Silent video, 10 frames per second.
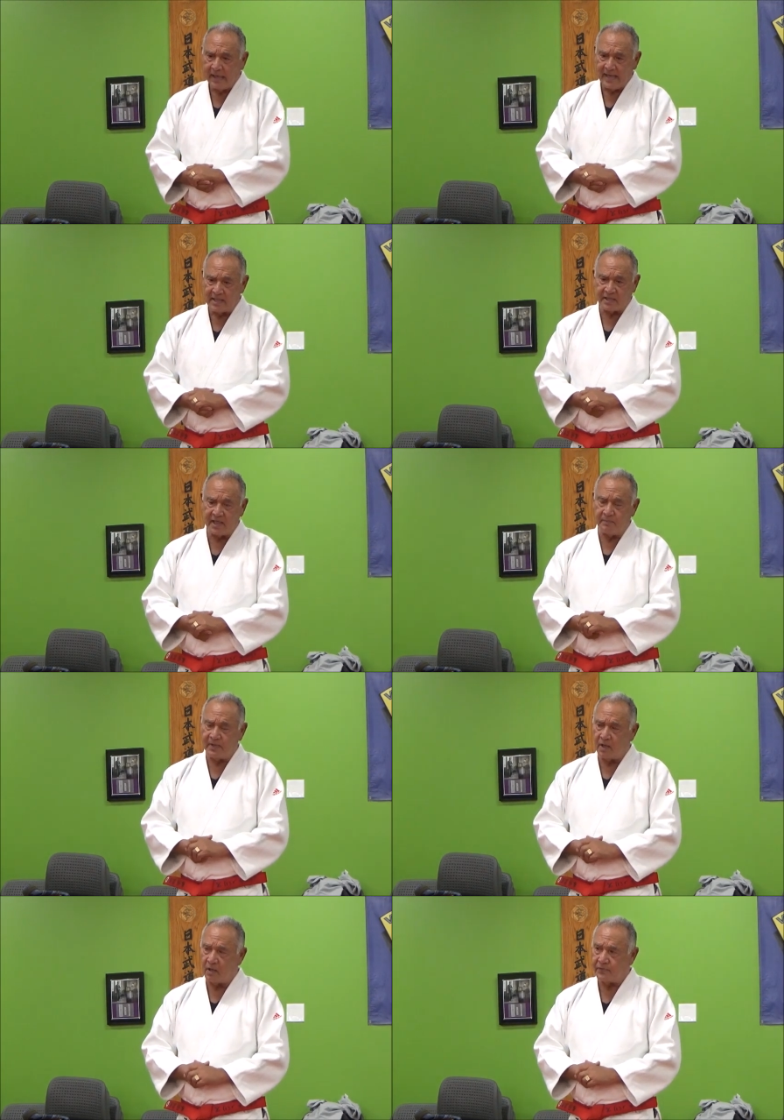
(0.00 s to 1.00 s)
His team,
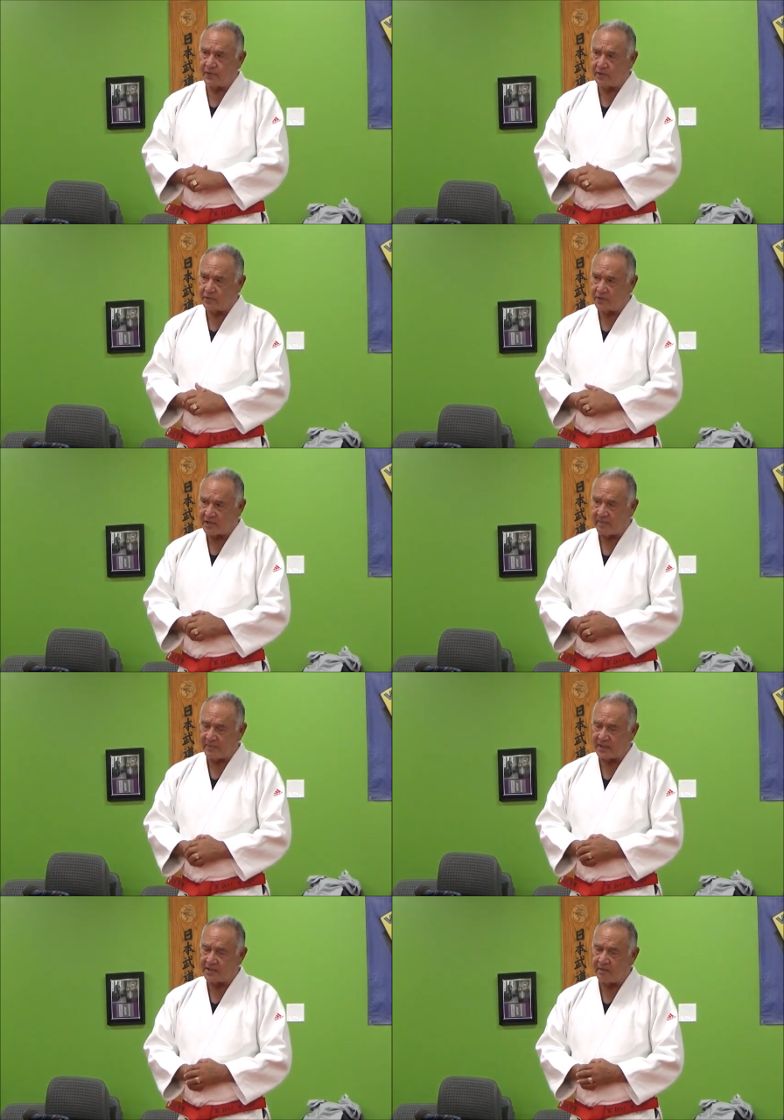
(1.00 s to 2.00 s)
the
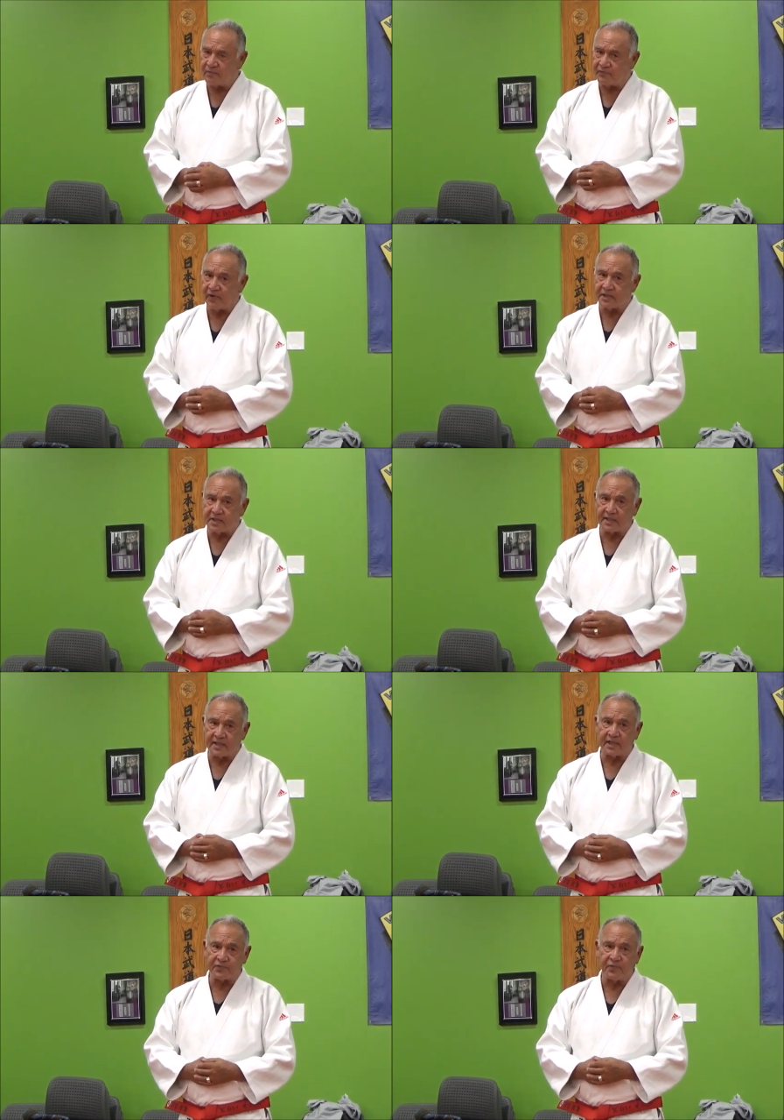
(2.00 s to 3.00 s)
Japanese team, was very
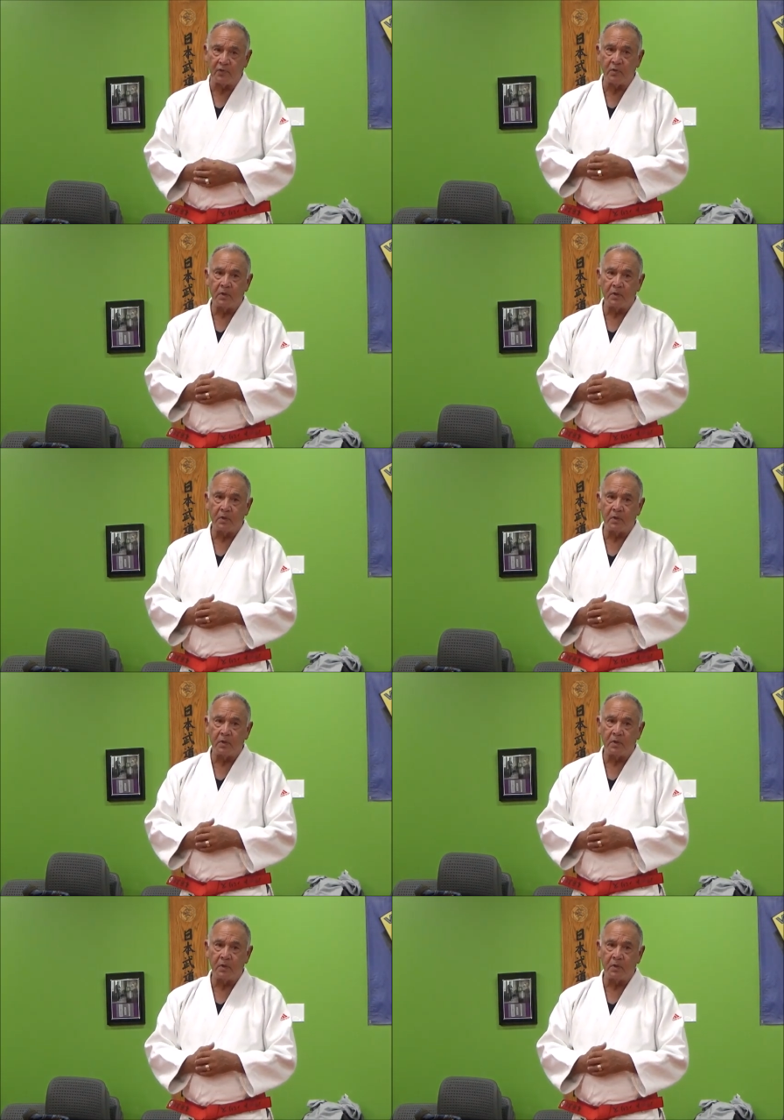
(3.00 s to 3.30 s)
successful.